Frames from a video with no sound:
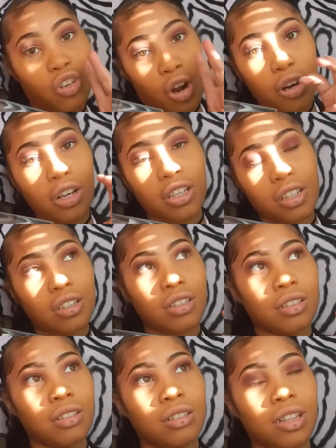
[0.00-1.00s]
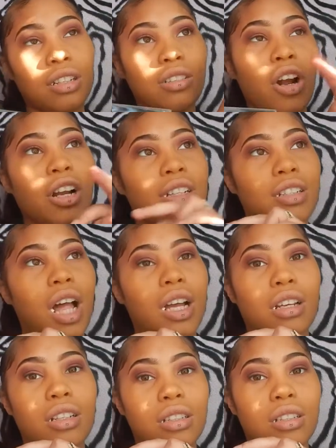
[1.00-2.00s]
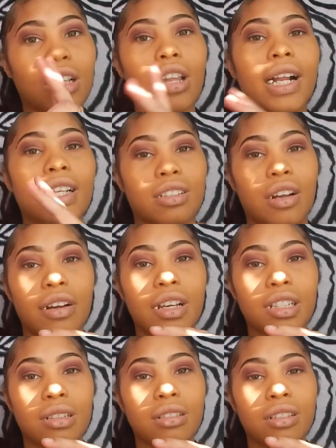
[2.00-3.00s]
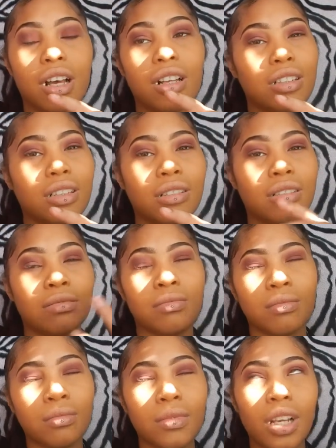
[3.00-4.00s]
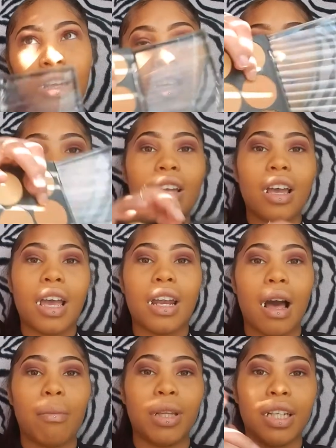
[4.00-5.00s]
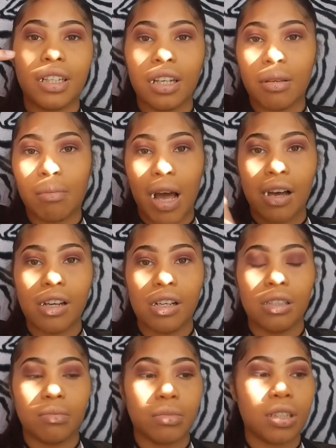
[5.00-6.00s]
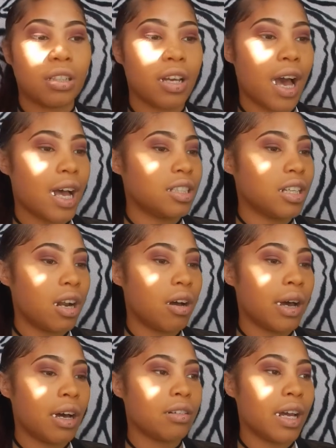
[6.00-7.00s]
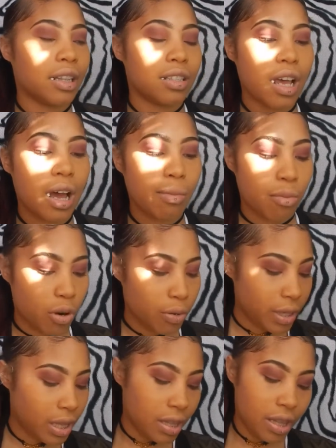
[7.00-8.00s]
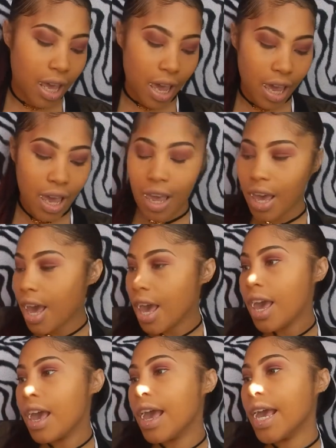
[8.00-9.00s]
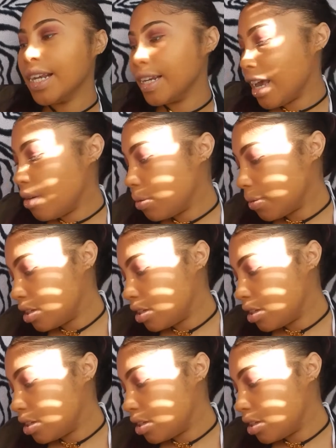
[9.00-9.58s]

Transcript: darkest the darkest lightest the lightest darkest color. And I blended my um eyeshadow out at the top more with that. And now what I'm